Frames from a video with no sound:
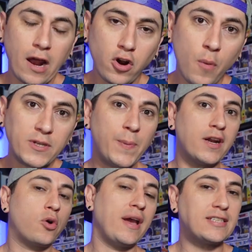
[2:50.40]
Now, don't be
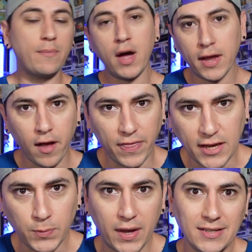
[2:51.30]
spending crazy money on
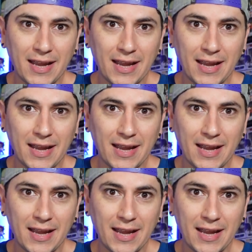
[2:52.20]
these because,